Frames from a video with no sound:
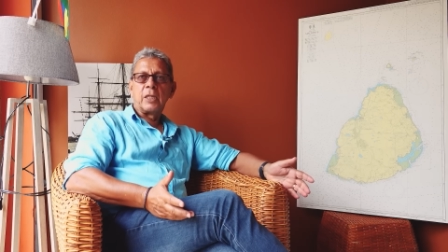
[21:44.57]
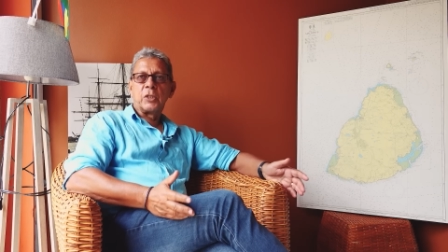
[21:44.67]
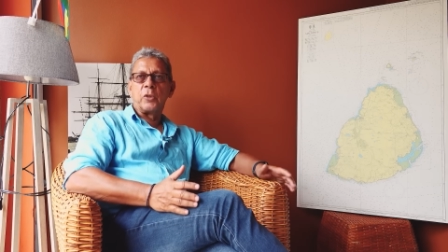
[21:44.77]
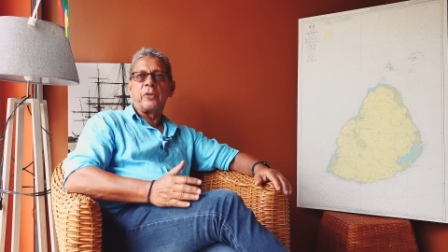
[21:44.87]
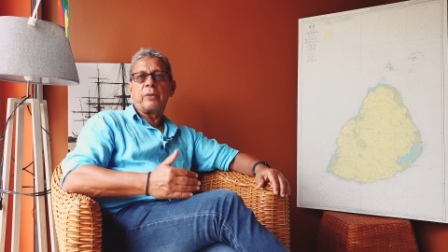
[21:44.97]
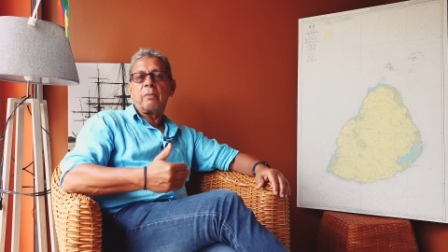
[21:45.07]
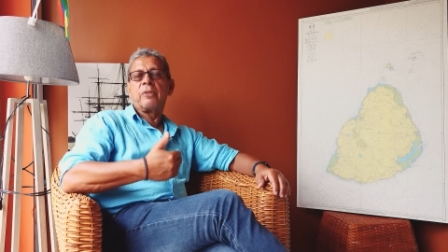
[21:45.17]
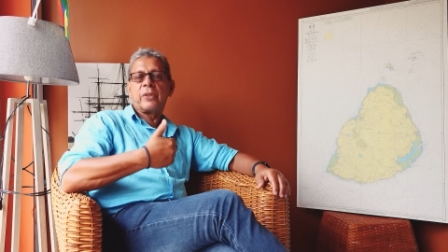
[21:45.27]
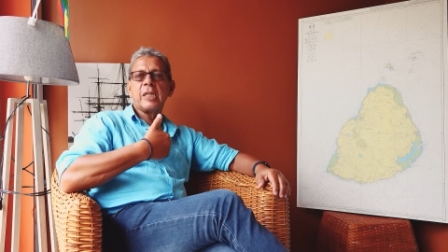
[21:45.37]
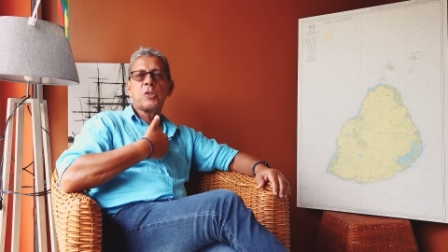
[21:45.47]
So
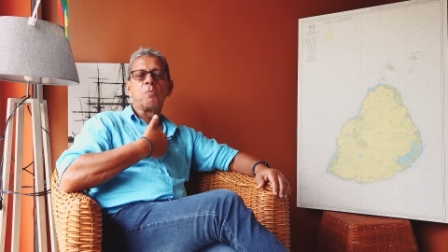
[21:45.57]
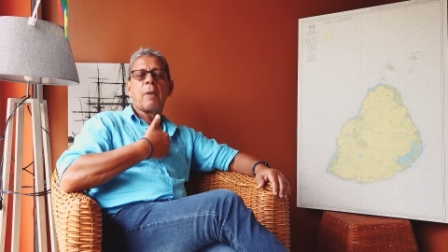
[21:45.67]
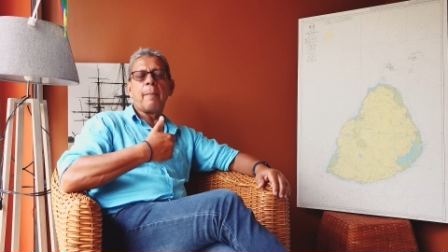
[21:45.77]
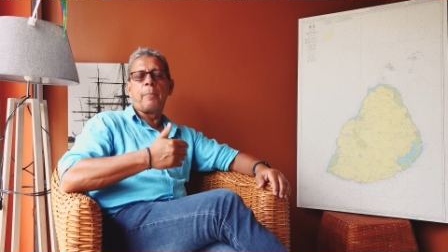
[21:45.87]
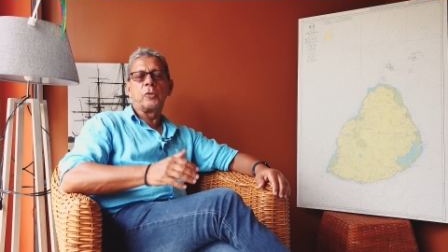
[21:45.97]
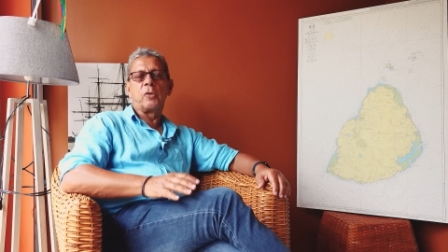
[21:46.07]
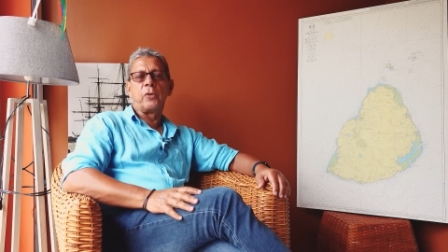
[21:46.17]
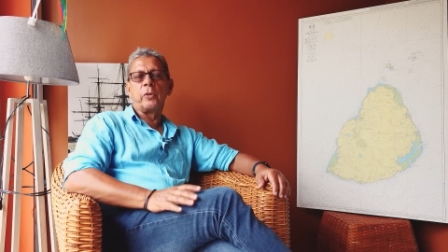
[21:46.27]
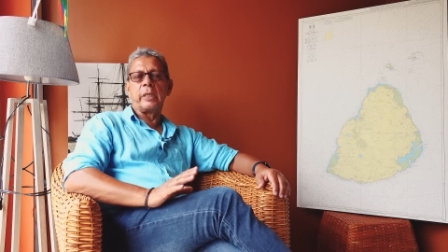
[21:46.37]
this, to my point of view,